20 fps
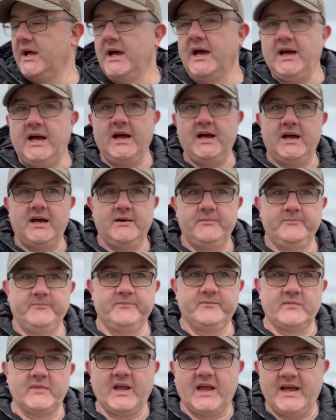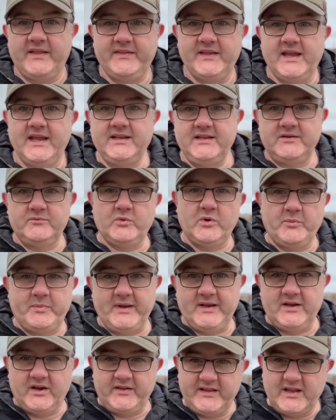And then we'll
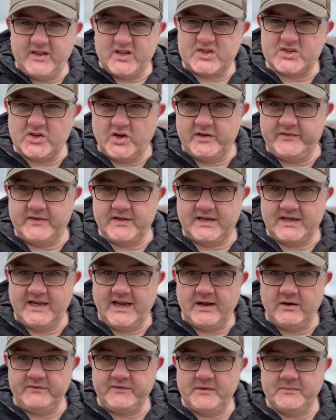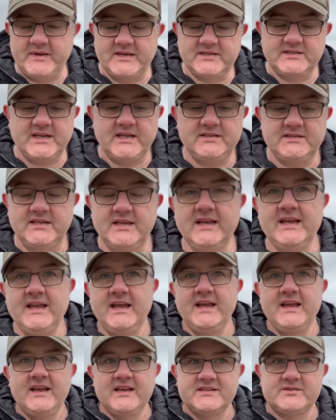be like the other side of the canal, if that makes sense.
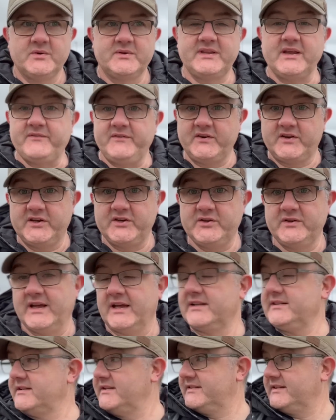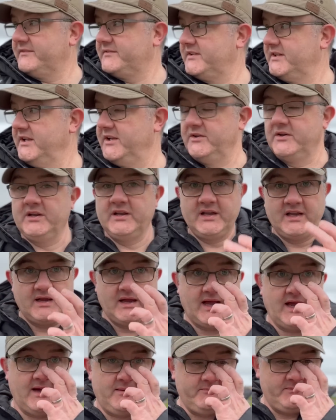So we're definitely gonna do that this afternoon.
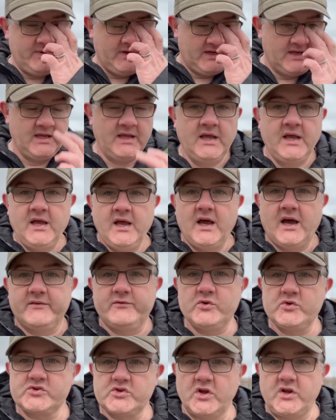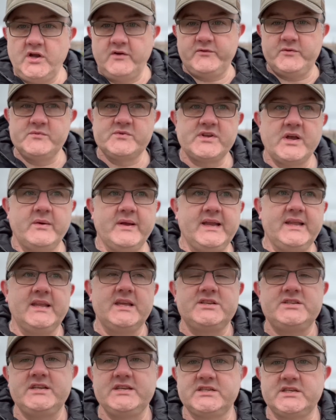I've also heard from Zoe
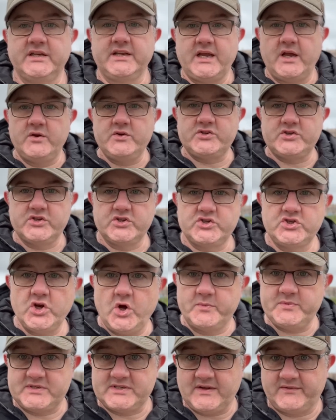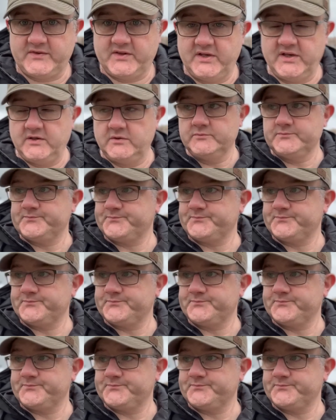that she's gonna go to the shops this afternoon.